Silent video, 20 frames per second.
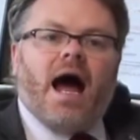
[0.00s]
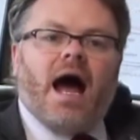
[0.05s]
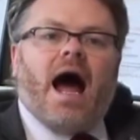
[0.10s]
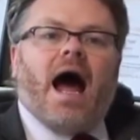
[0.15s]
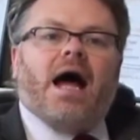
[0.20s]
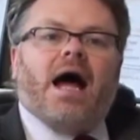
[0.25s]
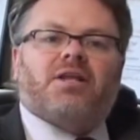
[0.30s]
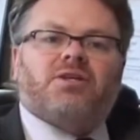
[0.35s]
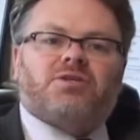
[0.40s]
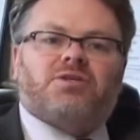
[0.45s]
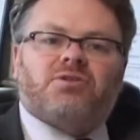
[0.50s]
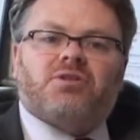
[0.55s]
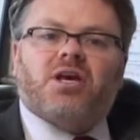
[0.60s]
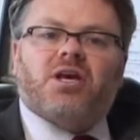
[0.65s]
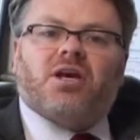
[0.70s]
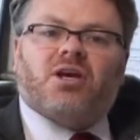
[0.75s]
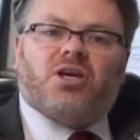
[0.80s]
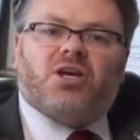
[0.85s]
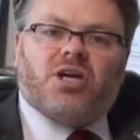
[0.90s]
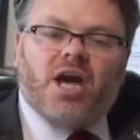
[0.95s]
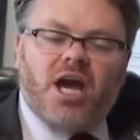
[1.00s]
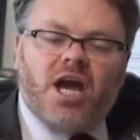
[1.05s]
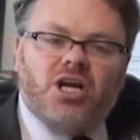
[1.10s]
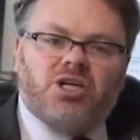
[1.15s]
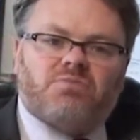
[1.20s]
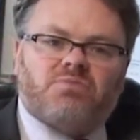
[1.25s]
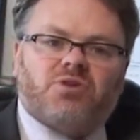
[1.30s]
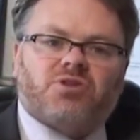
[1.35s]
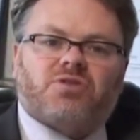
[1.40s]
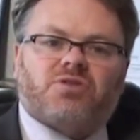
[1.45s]
and the
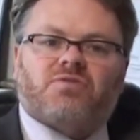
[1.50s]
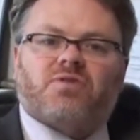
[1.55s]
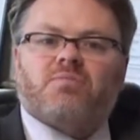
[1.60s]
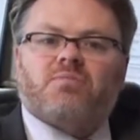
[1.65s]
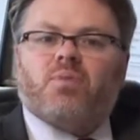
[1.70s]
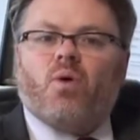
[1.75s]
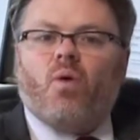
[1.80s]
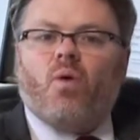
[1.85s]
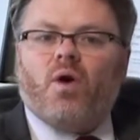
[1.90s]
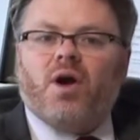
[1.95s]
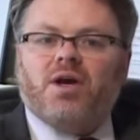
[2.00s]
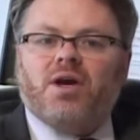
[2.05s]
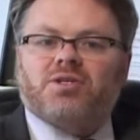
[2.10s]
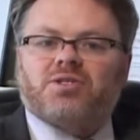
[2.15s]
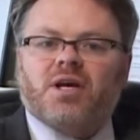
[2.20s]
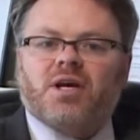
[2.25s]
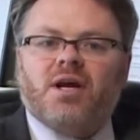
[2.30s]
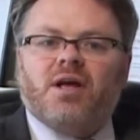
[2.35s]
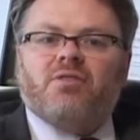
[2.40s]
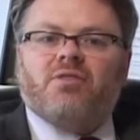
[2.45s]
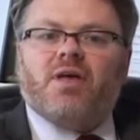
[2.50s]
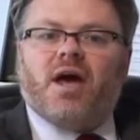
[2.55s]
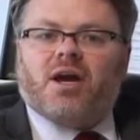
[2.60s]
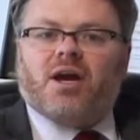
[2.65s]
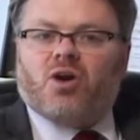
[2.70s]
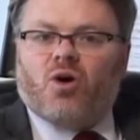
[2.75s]
engagement of the boys, their